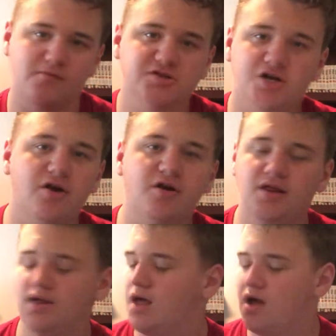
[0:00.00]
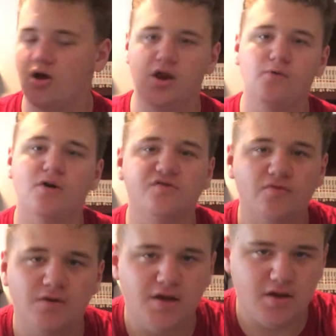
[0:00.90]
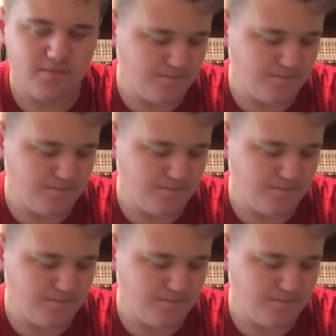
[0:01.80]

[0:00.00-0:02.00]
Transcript: which I already went to it.